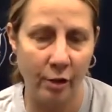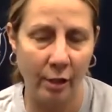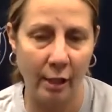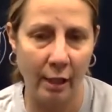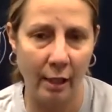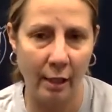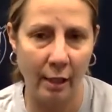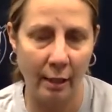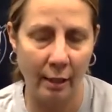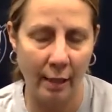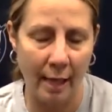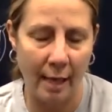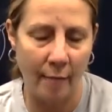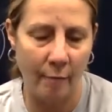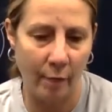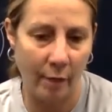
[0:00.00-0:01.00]
And I think
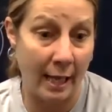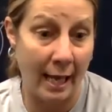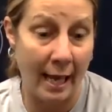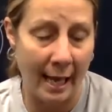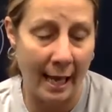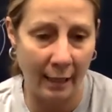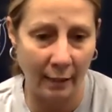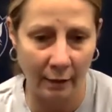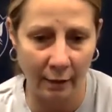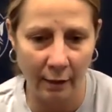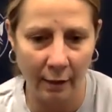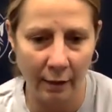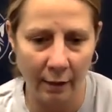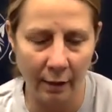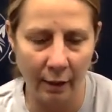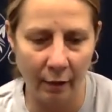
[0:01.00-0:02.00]
that with that,
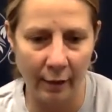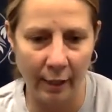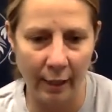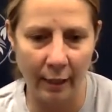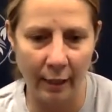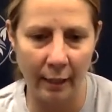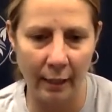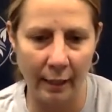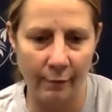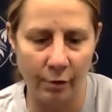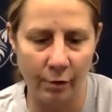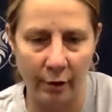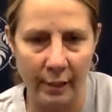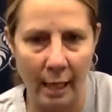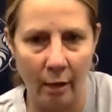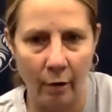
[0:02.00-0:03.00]
you know, that kind of gives her
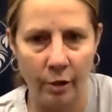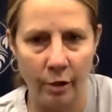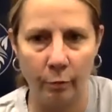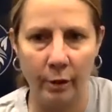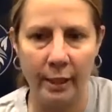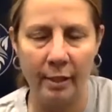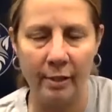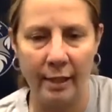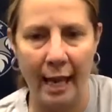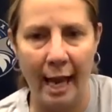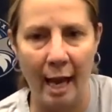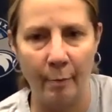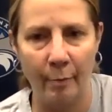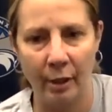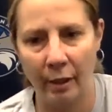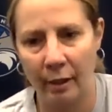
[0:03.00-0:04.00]
the knowledge of what needs to happen.